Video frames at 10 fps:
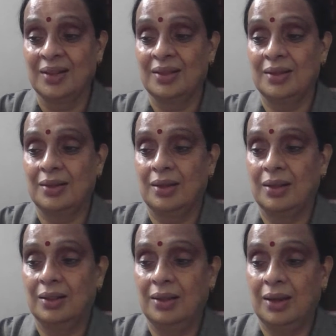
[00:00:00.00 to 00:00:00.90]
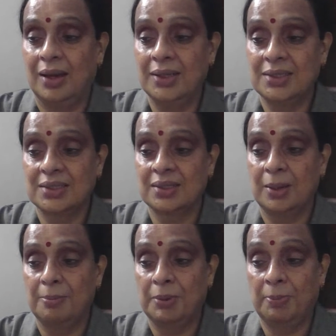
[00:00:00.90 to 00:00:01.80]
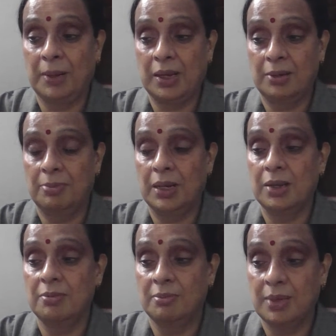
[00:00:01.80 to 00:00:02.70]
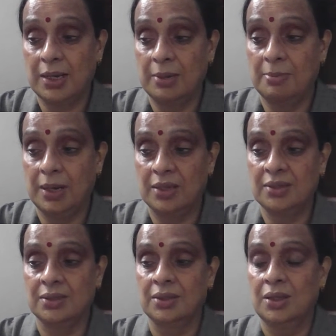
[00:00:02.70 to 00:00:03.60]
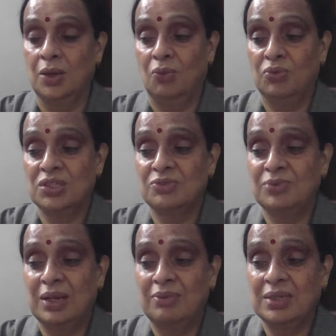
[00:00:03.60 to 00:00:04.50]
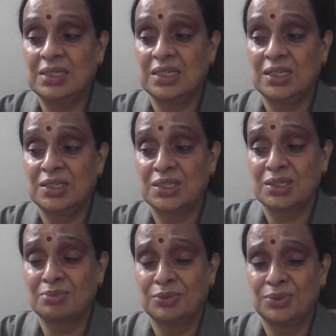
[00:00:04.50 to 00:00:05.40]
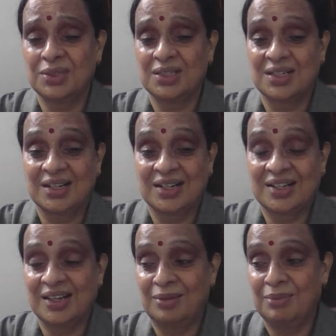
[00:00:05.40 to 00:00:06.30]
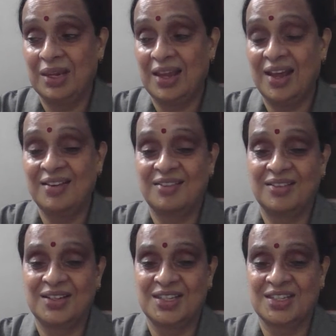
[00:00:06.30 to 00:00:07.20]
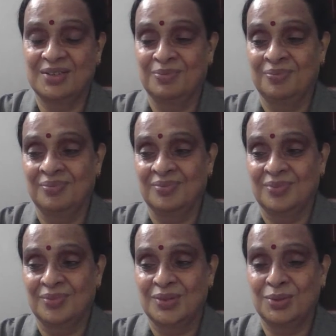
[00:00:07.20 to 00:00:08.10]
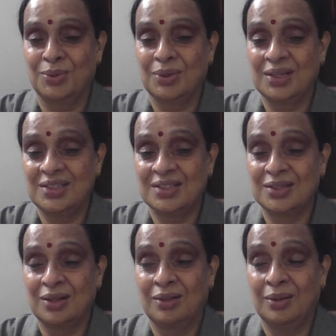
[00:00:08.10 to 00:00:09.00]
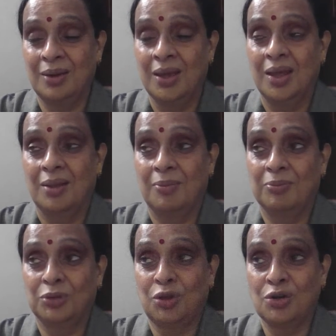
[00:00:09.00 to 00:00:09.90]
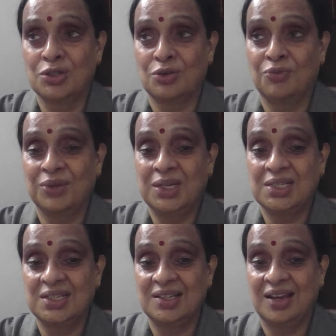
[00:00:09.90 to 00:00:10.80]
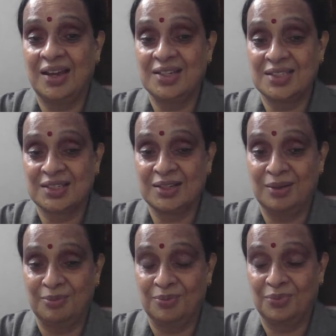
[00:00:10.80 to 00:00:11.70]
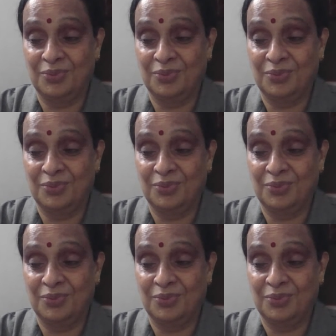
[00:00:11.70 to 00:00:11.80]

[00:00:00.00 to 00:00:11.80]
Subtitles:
Then the ice cream prepared by my mother was velvety, smooth, creamy, and rich. So you can just get the thought of eating the ice cream